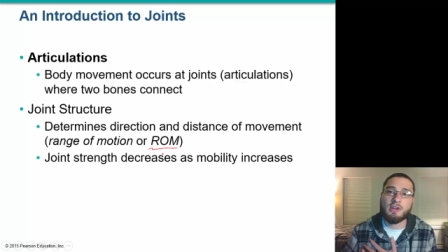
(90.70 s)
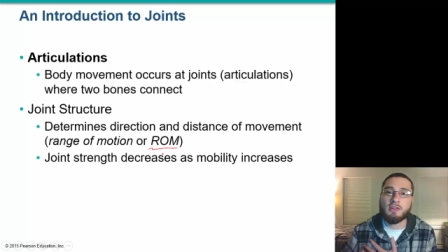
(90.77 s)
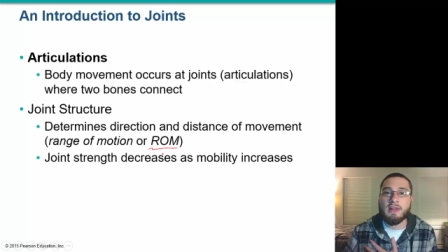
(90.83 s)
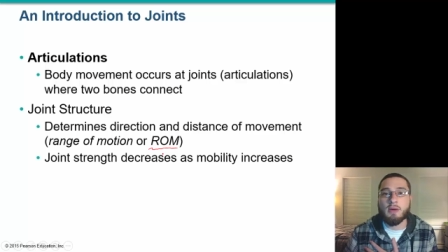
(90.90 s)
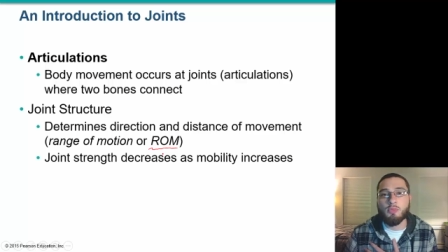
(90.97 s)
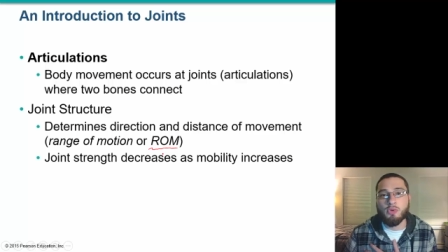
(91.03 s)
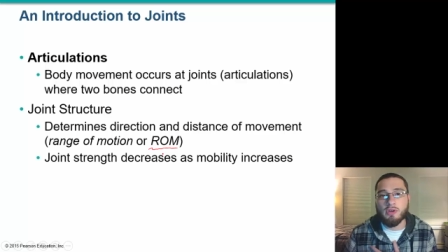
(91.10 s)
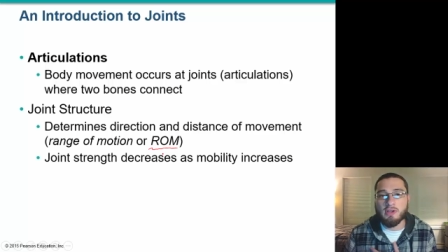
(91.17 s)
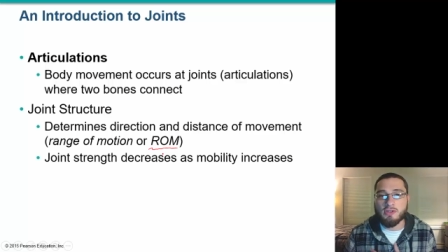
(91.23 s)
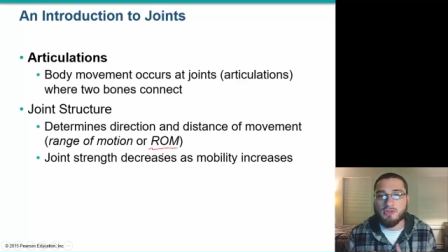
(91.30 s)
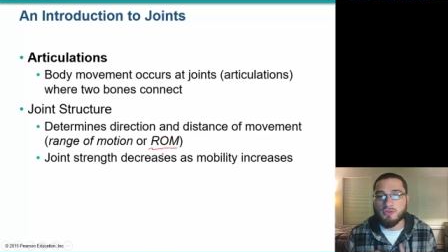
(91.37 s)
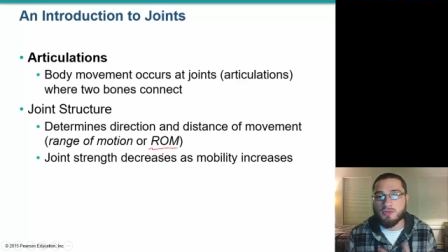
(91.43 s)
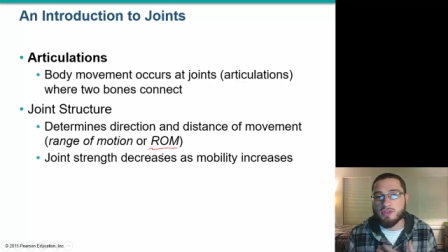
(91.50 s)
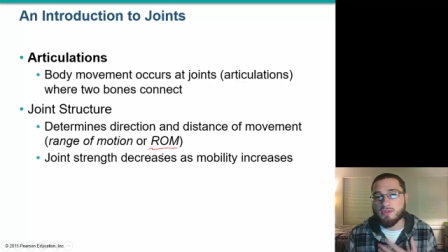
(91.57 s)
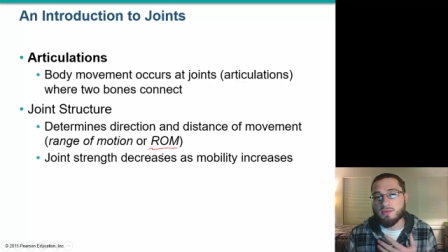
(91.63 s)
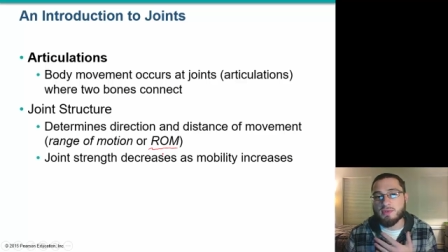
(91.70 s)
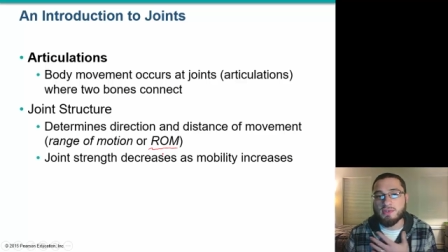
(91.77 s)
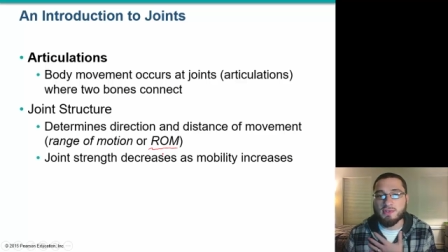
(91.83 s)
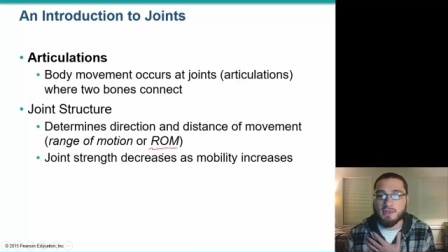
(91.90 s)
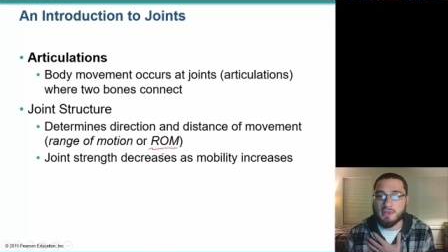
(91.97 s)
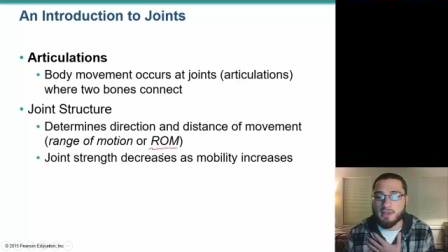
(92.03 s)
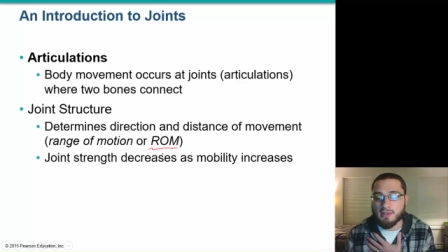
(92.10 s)
a lot more injuries. We
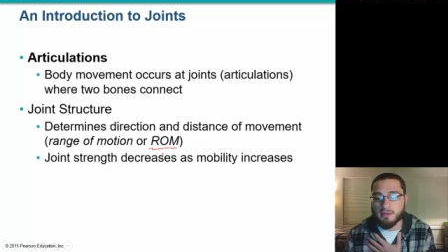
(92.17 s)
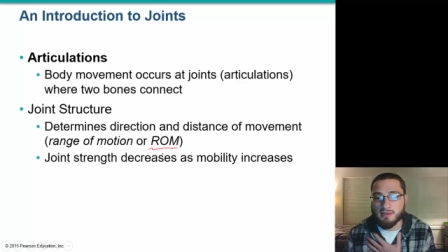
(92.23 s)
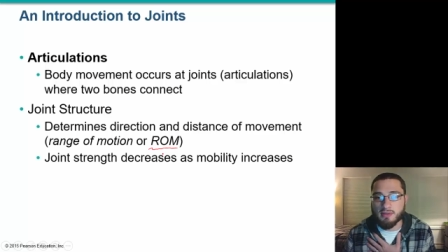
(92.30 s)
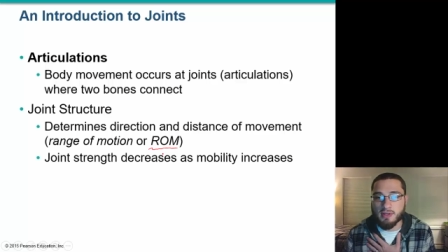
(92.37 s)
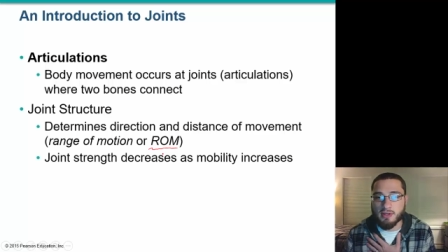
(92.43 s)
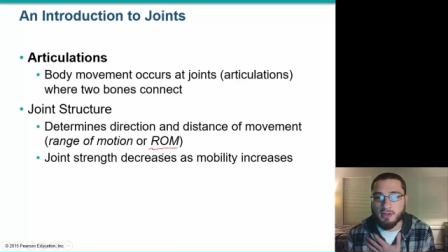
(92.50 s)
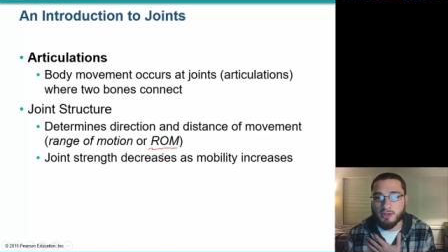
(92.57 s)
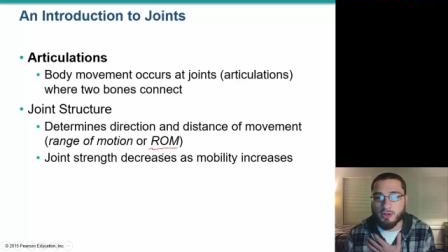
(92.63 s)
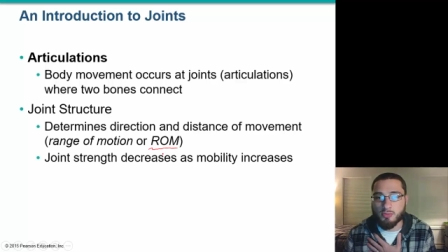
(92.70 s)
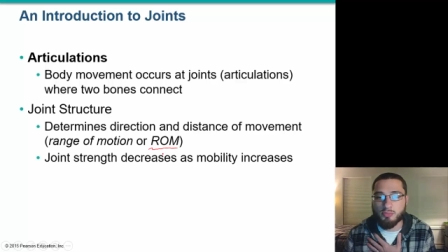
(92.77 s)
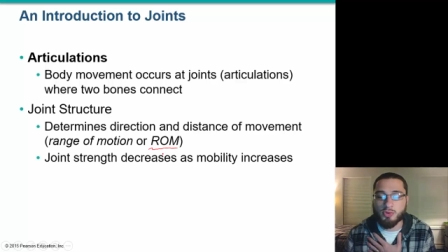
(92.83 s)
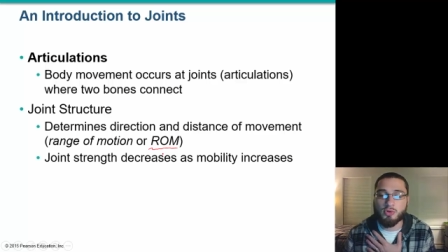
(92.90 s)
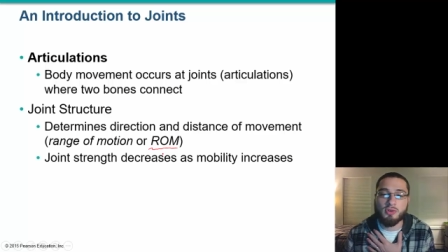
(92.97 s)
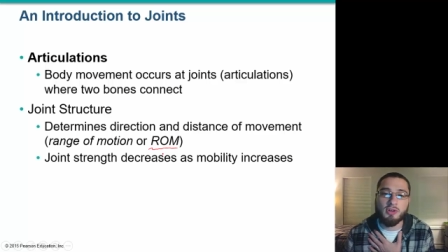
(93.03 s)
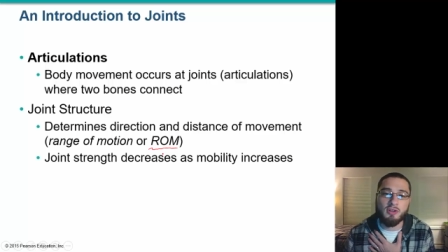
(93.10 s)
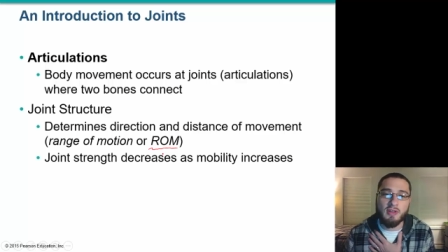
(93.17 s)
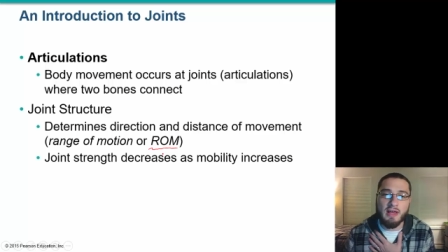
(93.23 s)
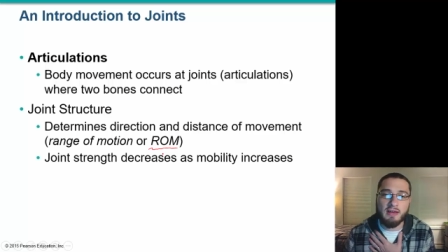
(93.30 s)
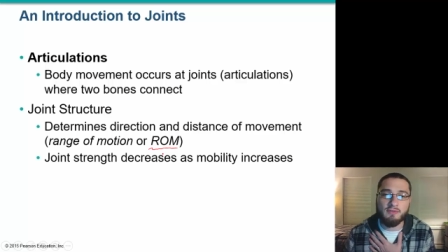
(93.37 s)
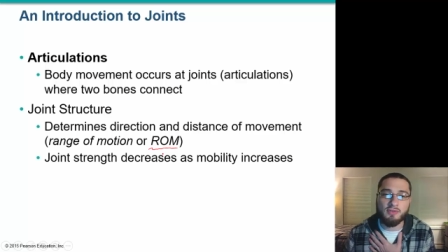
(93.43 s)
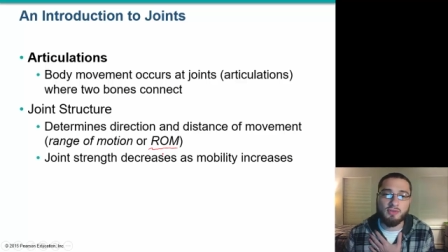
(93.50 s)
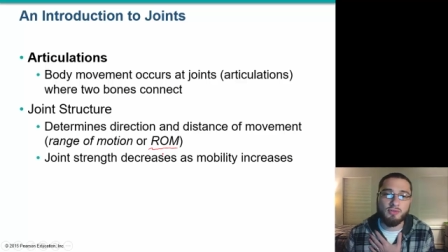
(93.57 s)
see broken
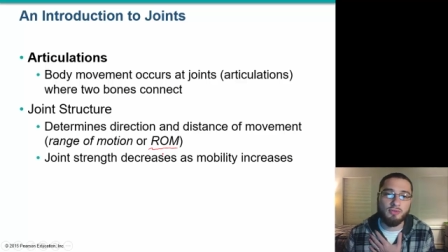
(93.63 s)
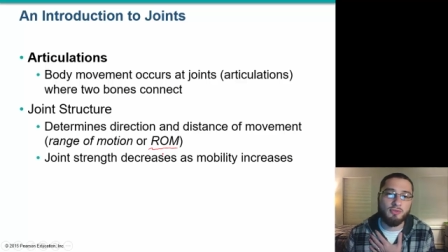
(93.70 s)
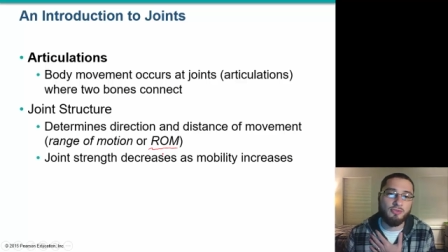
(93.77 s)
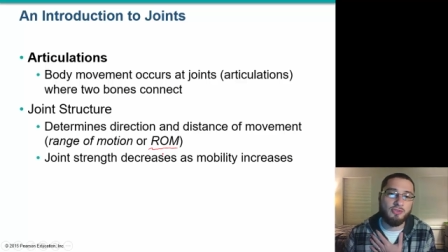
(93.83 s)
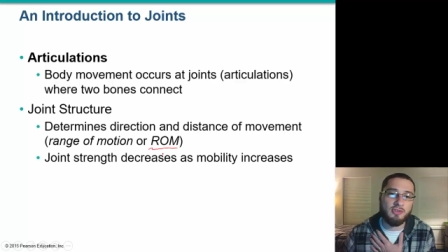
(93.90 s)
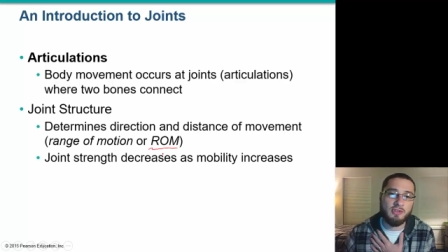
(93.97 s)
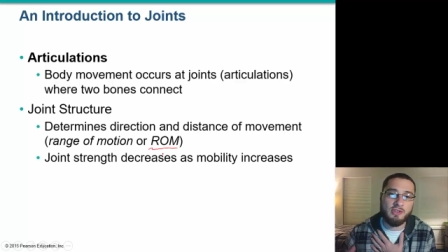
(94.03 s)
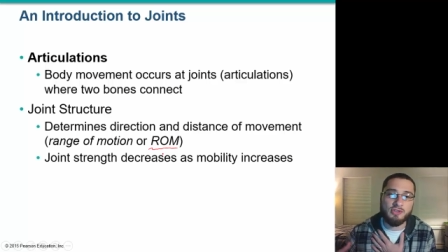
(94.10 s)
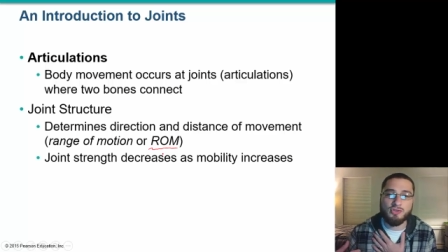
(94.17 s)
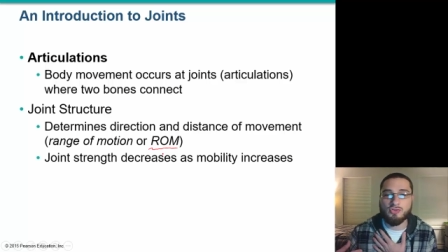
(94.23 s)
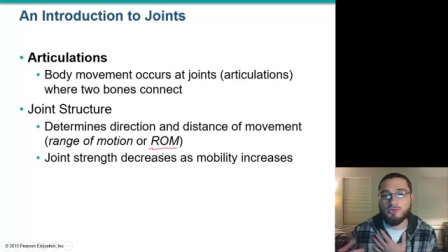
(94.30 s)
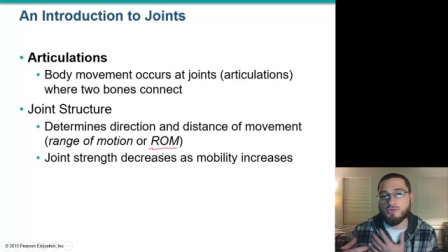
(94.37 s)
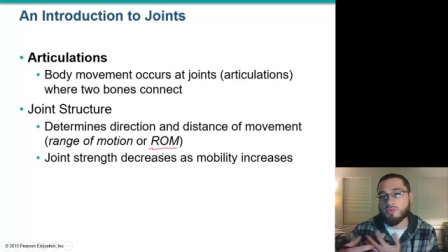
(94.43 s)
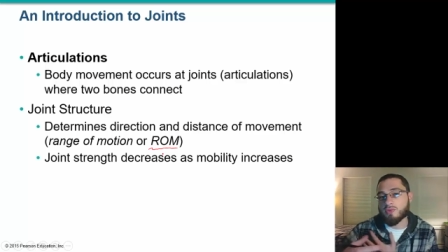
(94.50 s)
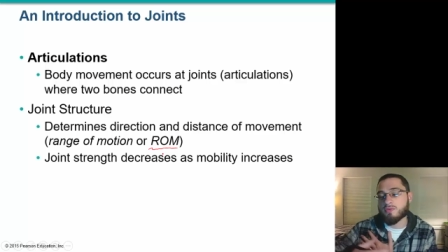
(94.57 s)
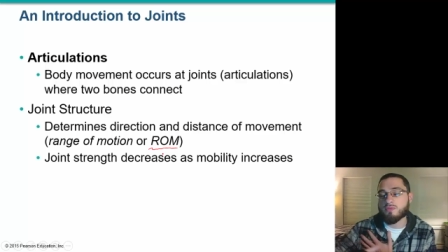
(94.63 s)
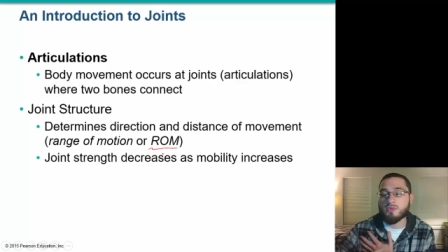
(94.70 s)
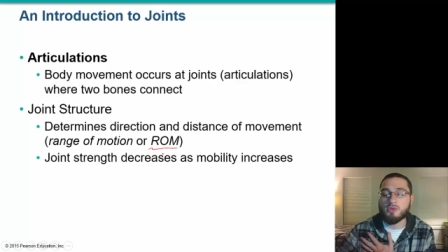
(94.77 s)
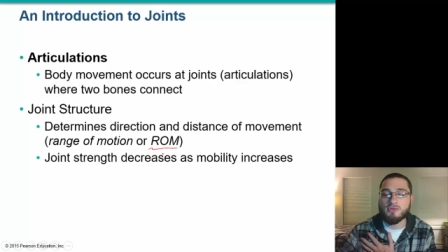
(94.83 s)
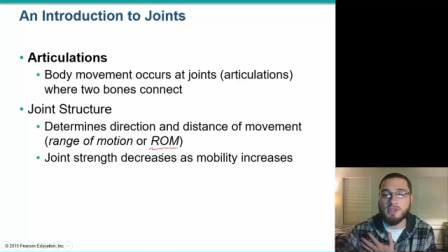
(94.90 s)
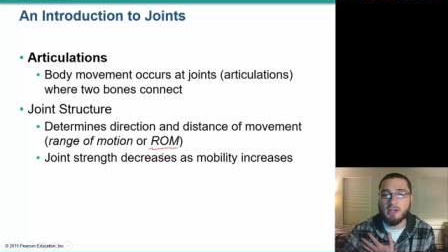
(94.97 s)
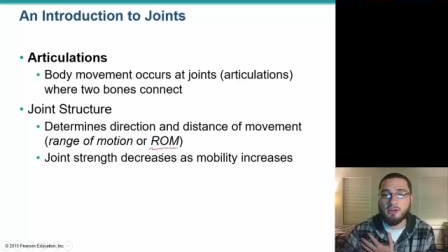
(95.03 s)
clavicles and issues with
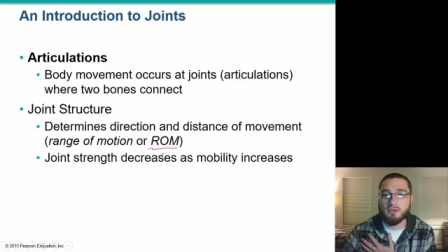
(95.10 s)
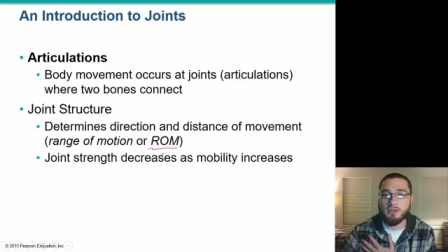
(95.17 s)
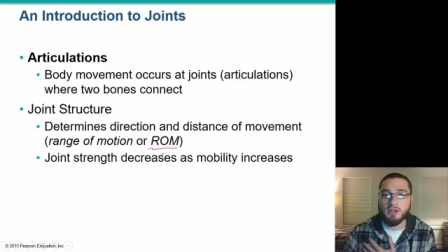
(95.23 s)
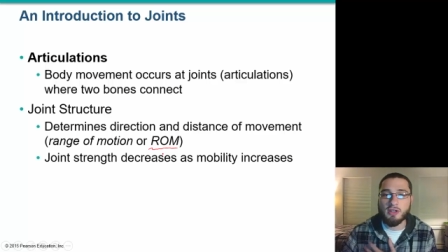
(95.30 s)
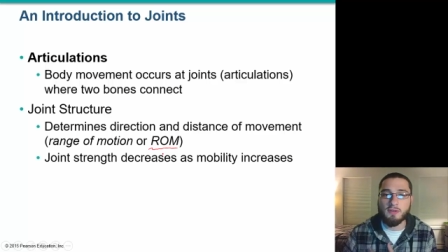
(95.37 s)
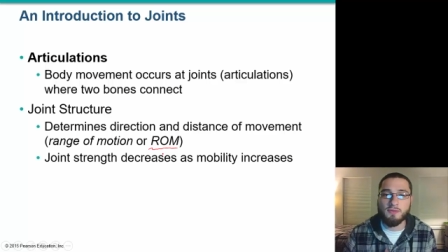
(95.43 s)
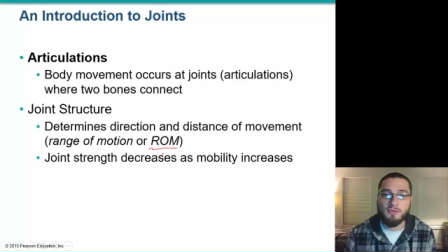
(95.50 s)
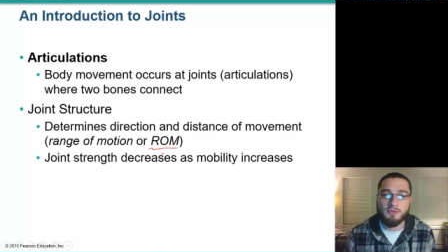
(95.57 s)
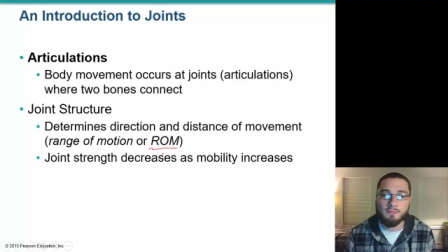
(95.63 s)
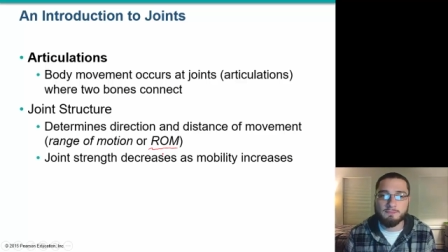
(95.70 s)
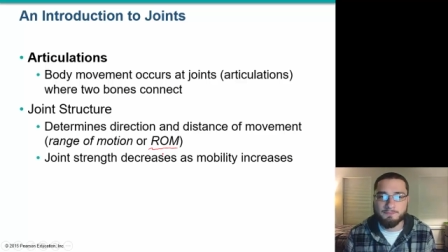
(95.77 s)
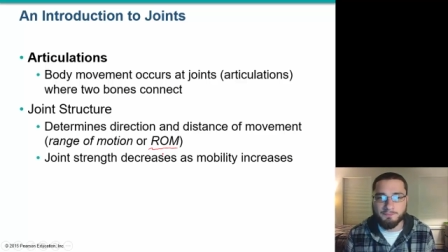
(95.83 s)
rotator cuffs.